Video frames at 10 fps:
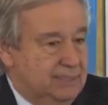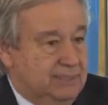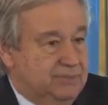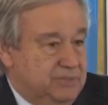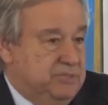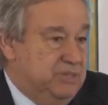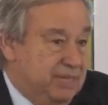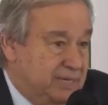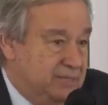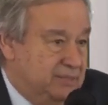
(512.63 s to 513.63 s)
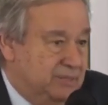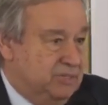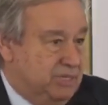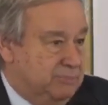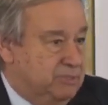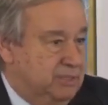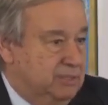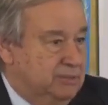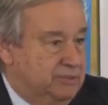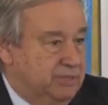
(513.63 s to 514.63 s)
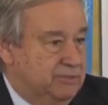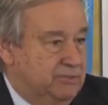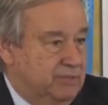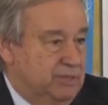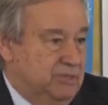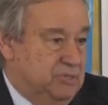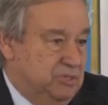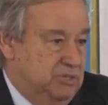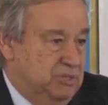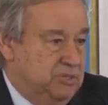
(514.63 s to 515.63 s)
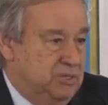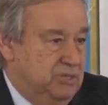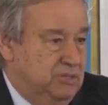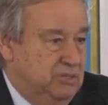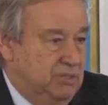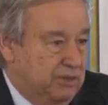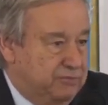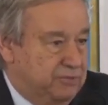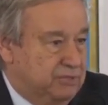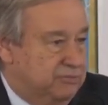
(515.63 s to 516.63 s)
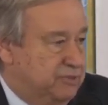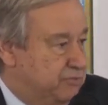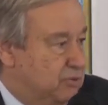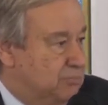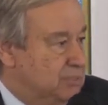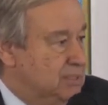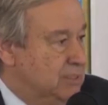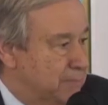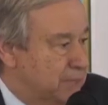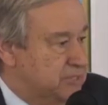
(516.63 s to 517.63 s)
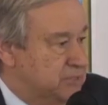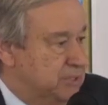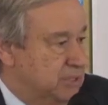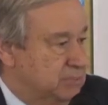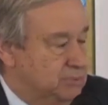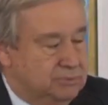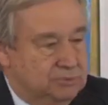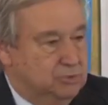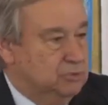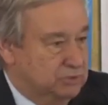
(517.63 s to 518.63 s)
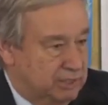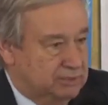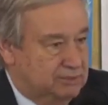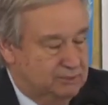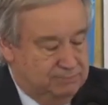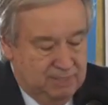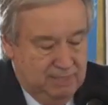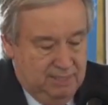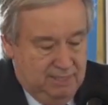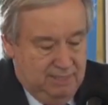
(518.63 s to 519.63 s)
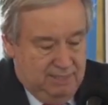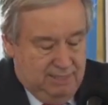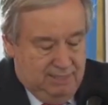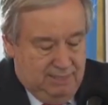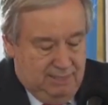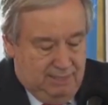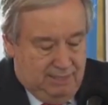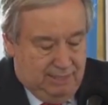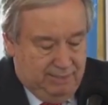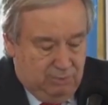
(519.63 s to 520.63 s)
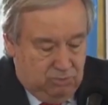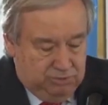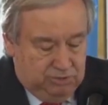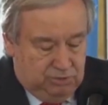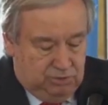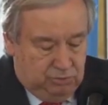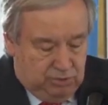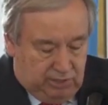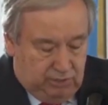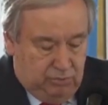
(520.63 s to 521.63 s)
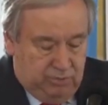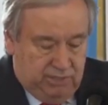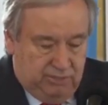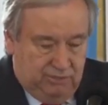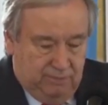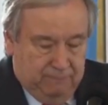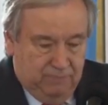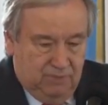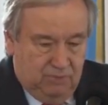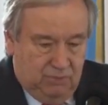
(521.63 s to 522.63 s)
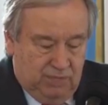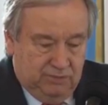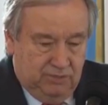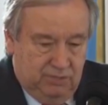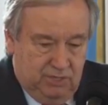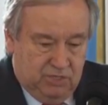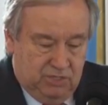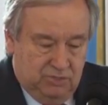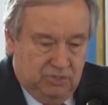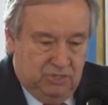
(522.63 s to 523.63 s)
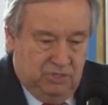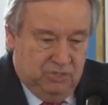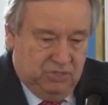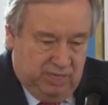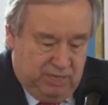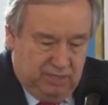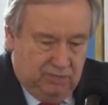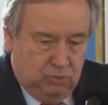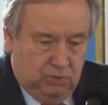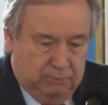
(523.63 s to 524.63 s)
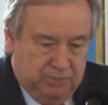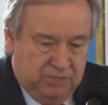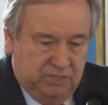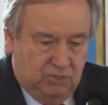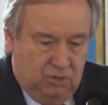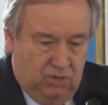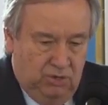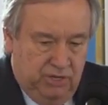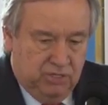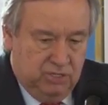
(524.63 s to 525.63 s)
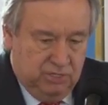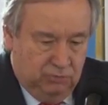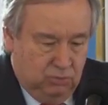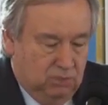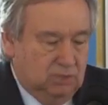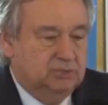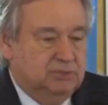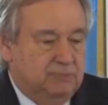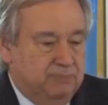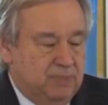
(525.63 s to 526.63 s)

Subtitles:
And this, again, is something that a serious effort of reform must be able to correct. And I wanted to tell you that the United Nations is there to represent all nations of the world.